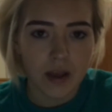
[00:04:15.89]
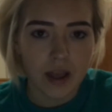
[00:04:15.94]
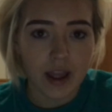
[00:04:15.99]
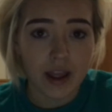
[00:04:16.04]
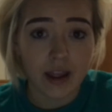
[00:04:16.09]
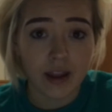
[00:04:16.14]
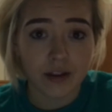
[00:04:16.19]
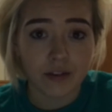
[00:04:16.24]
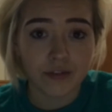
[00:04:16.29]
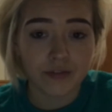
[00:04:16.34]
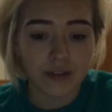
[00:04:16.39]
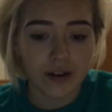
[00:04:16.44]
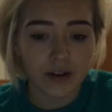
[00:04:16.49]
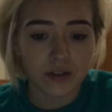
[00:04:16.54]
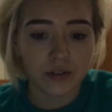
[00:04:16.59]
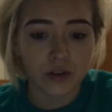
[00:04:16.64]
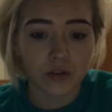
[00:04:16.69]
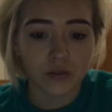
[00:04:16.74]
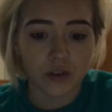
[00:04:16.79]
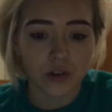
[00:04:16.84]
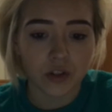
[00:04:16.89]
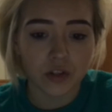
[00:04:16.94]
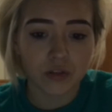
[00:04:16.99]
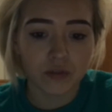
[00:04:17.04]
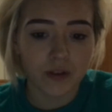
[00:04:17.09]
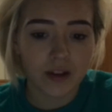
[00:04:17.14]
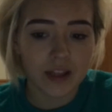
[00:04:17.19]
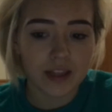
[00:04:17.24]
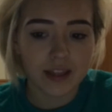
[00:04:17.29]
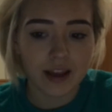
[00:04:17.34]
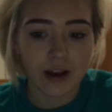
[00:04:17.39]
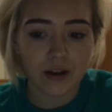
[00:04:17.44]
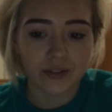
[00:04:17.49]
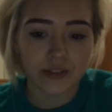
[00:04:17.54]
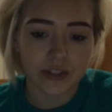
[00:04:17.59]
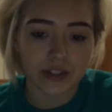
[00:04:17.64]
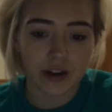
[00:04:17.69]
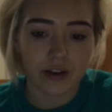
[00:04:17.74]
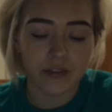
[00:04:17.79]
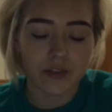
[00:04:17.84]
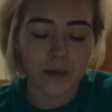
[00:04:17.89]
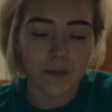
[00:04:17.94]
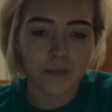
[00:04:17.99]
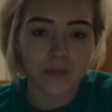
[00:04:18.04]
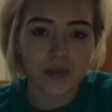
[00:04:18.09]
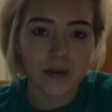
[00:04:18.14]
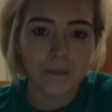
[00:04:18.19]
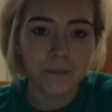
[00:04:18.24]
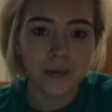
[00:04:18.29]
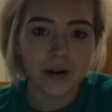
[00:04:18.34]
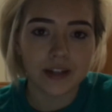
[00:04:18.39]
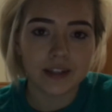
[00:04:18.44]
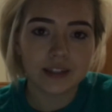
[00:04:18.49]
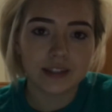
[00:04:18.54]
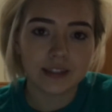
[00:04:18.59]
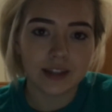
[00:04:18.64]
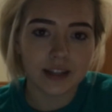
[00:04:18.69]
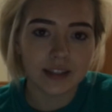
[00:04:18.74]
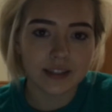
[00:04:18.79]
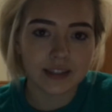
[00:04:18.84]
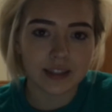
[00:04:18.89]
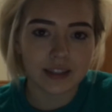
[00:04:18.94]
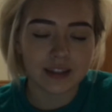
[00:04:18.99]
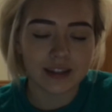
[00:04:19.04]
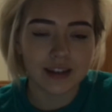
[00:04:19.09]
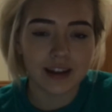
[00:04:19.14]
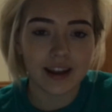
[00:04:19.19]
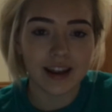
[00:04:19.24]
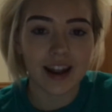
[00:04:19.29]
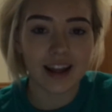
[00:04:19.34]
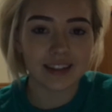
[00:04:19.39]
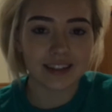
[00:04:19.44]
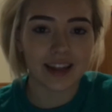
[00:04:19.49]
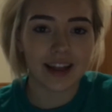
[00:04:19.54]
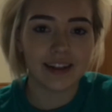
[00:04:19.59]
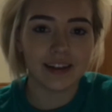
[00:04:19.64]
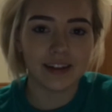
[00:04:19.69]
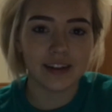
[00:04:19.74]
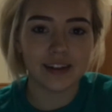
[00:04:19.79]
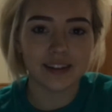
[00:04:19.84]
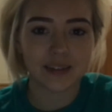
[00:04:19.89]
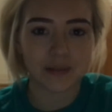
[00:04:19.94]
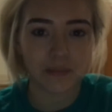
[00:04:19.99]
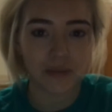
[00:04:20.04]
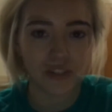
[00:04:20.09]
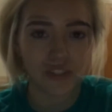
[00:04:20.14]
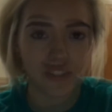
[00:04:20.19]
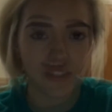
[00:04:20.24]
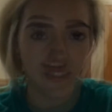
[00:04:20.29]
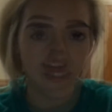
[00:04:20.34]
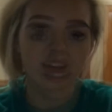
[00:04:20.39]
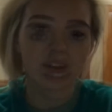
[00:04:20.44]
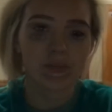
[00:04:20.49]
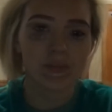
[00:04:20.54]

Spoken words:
and found over 3,000 of them, but since then it has ended its mission.